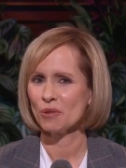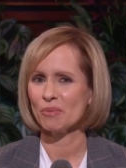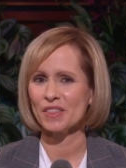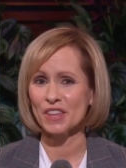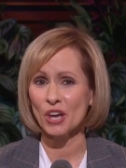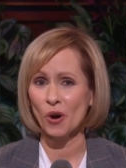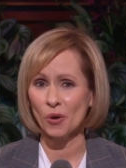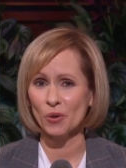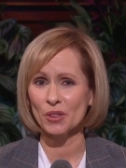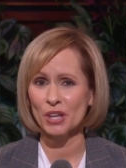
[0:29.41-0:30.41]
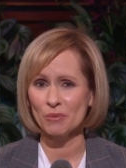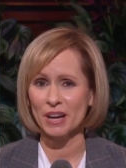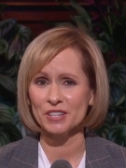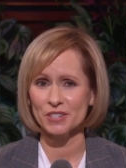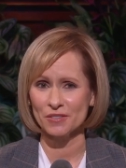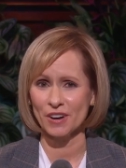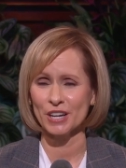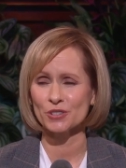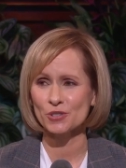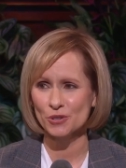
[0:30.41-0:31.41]
but the only way to
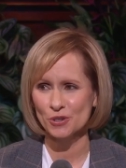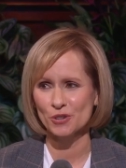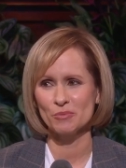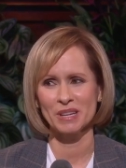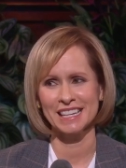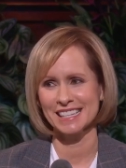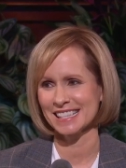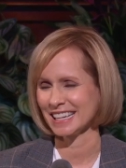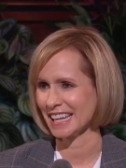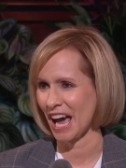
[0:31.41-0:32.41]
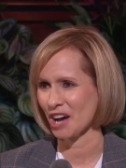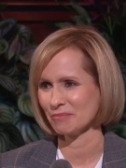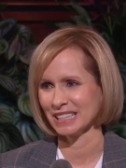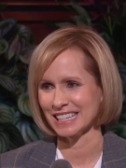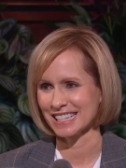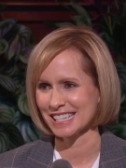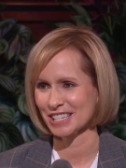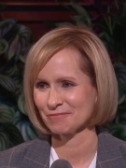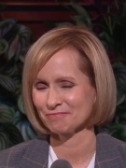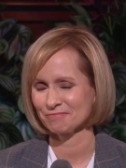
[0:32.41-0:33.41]
find true peace and happiness.